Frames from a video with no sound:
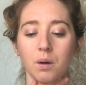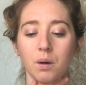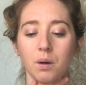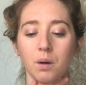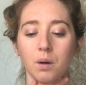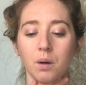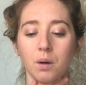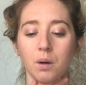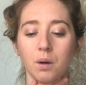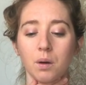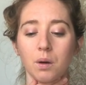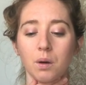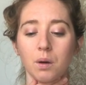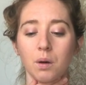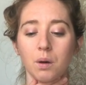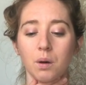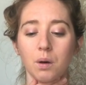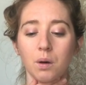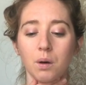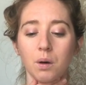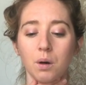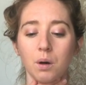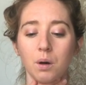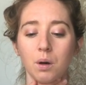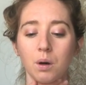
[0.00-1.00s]

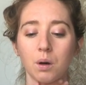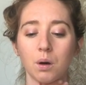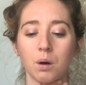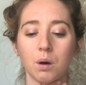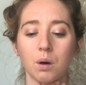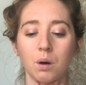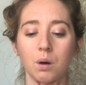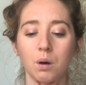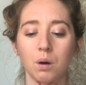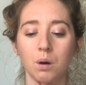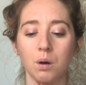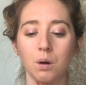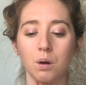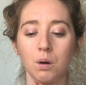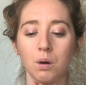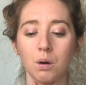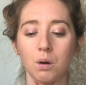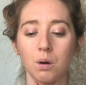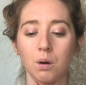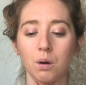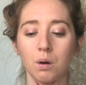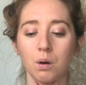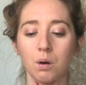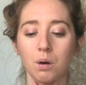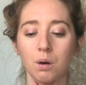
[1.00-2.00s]

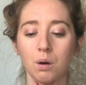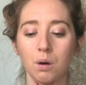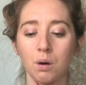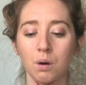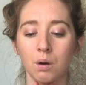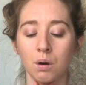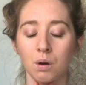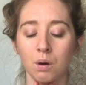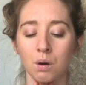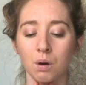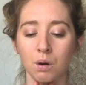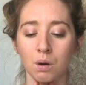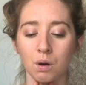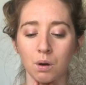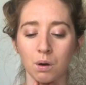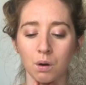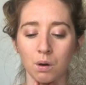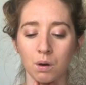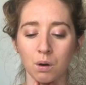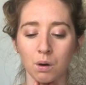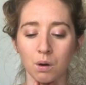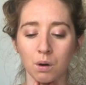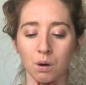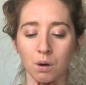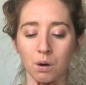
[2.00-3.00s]

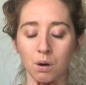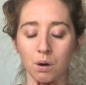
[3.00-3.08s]
No one is speaking in this clip.